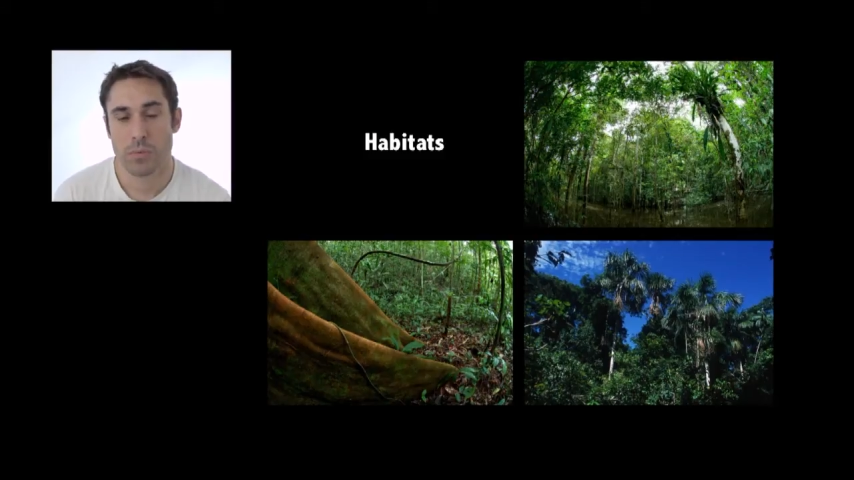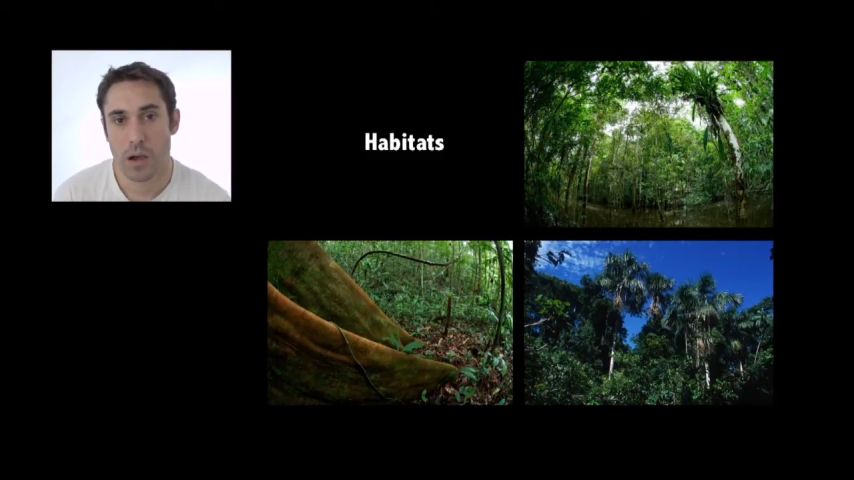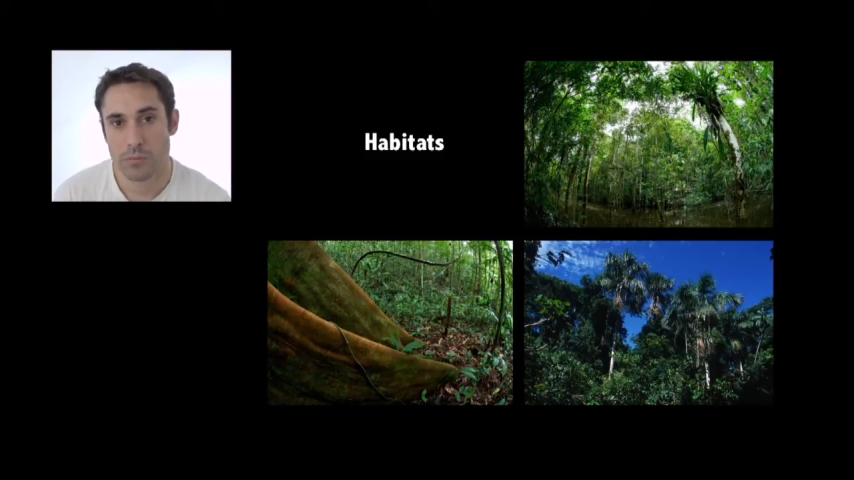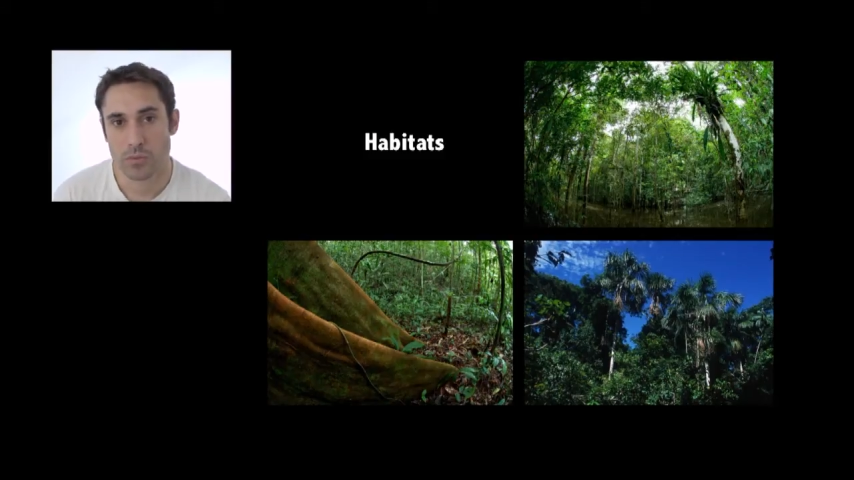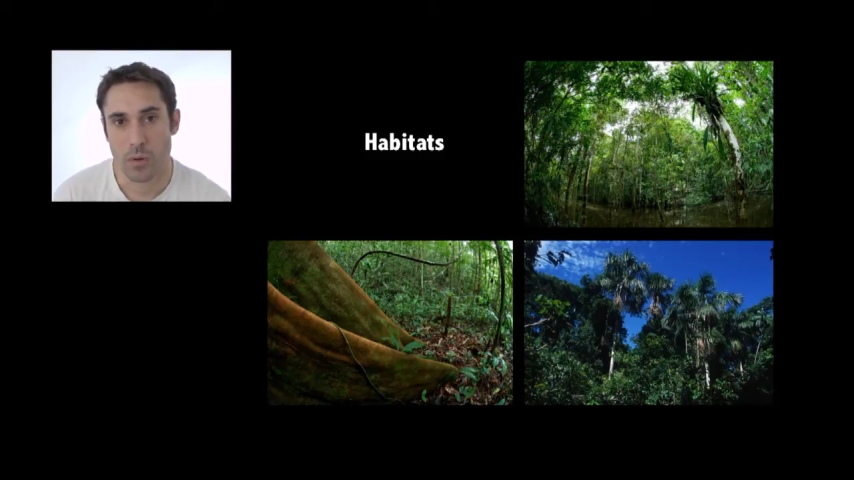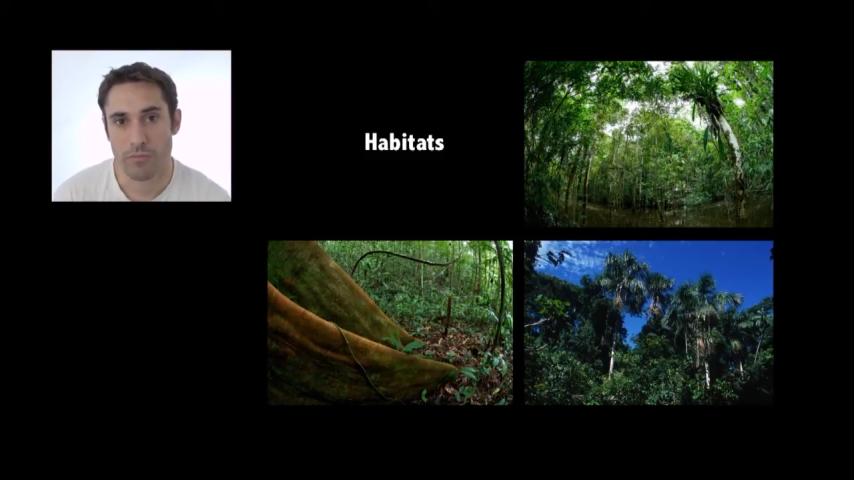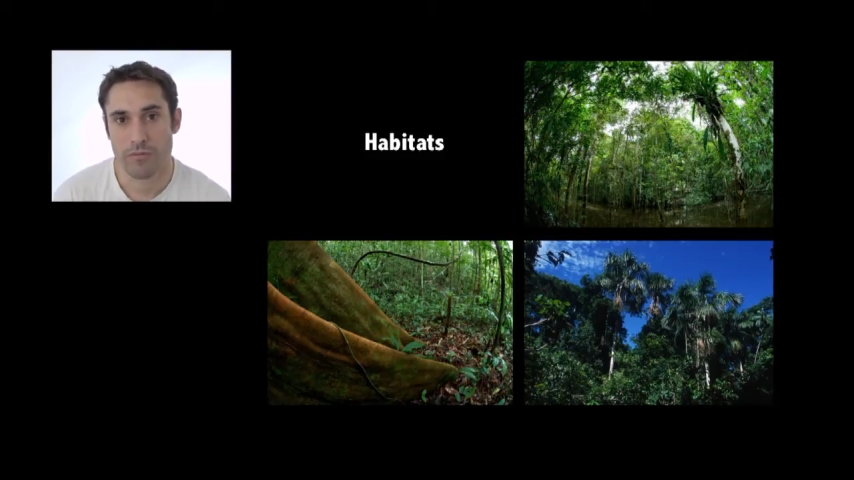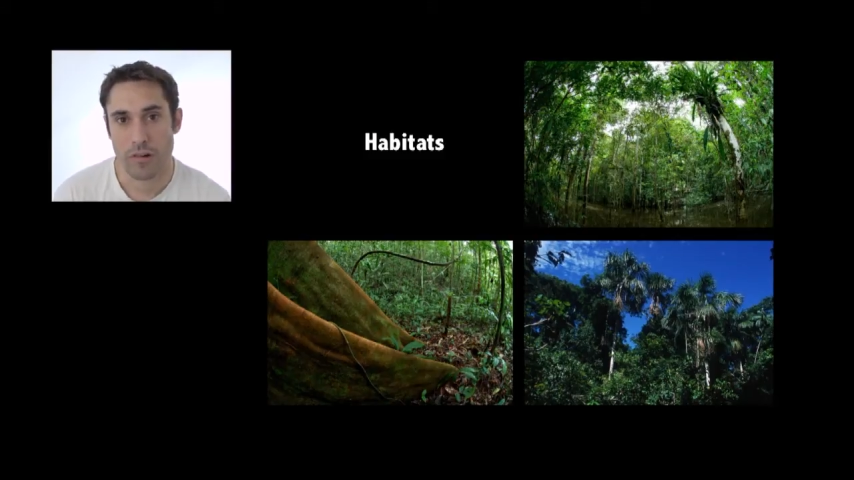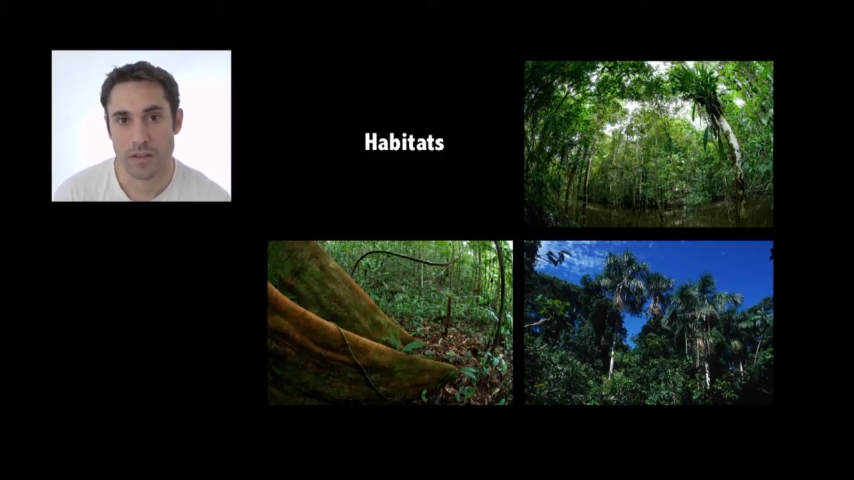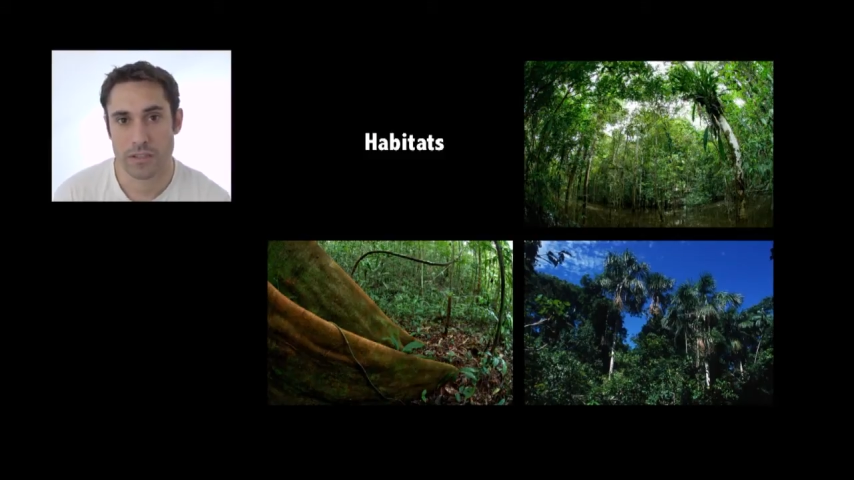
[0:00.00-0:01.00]
palm swamp
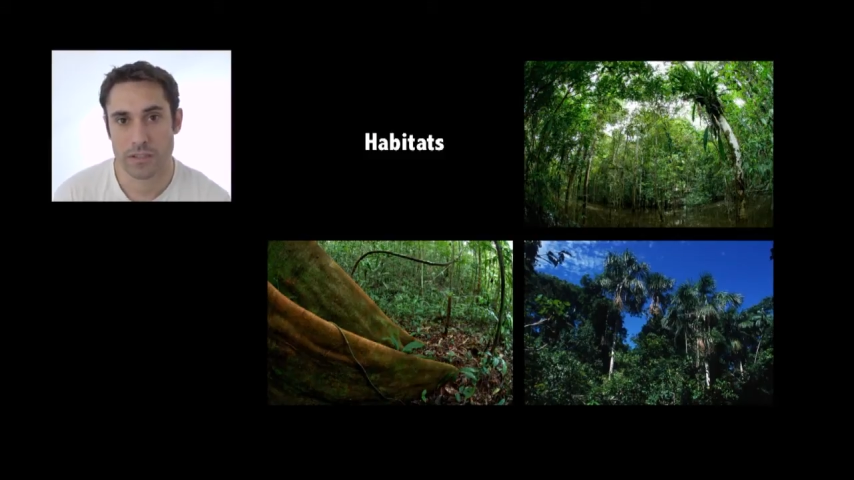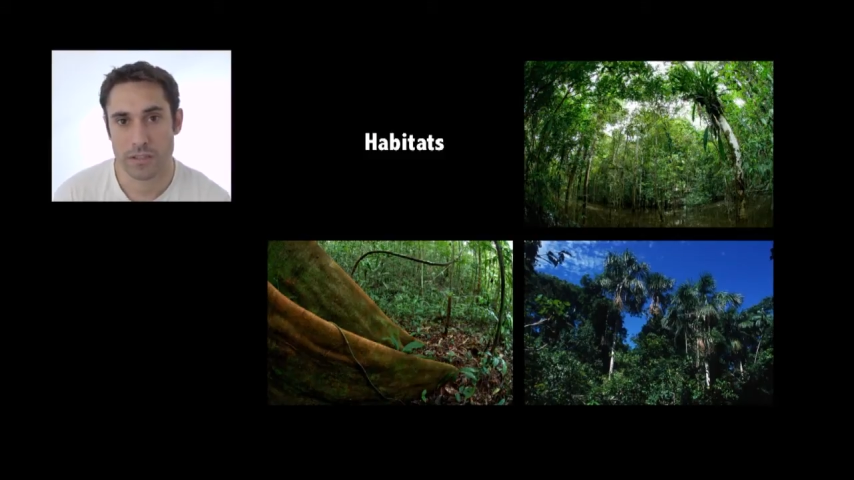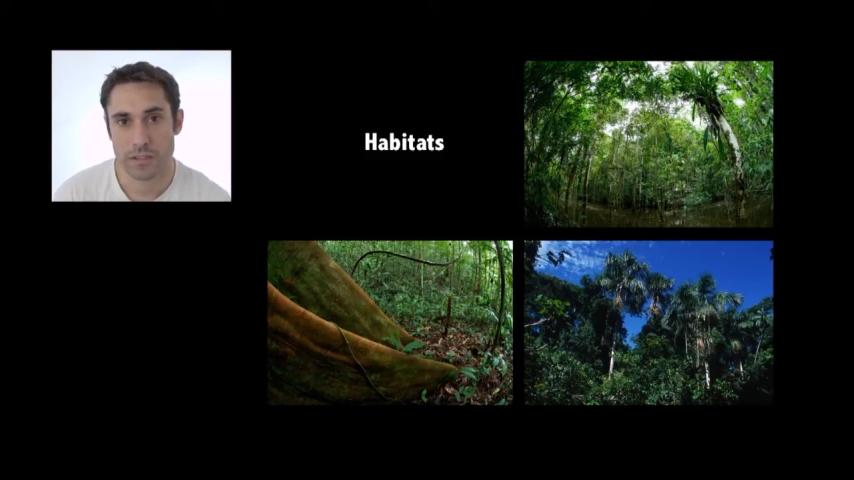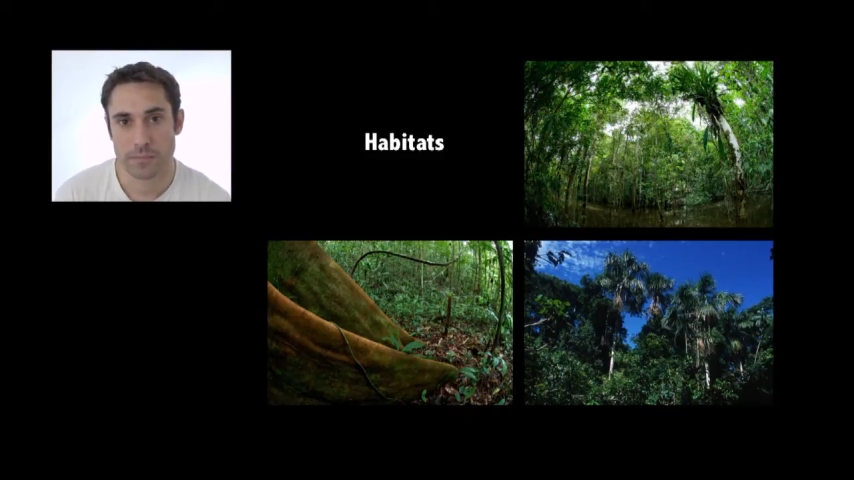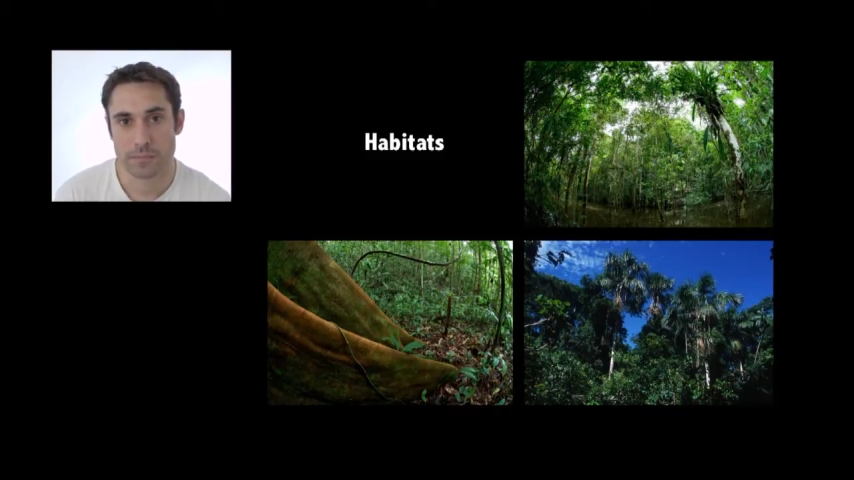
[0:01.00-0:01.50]
forests.